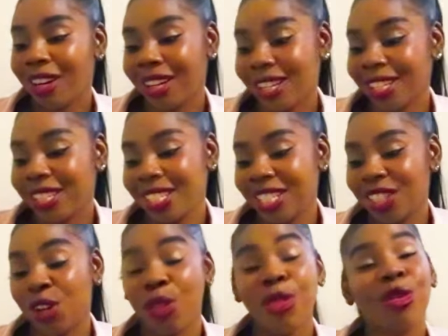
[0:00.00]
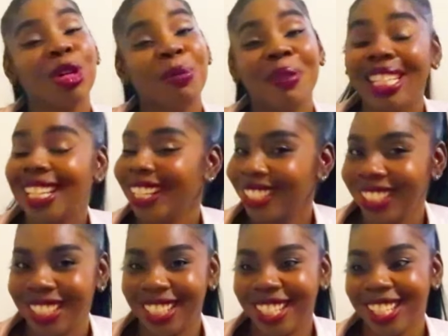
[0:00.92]
cost nearly $3 million
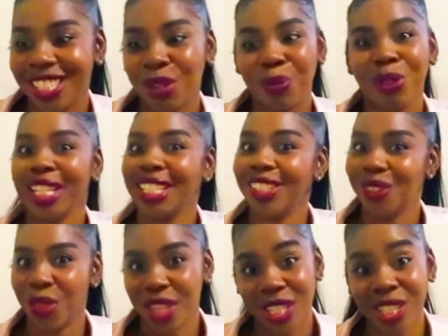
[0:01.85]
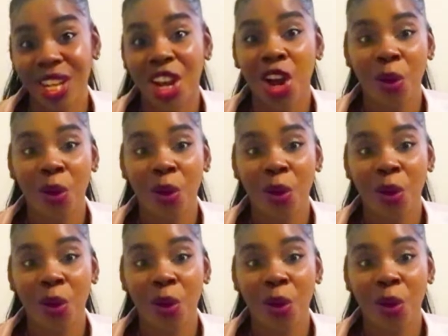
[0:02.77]
to bring into this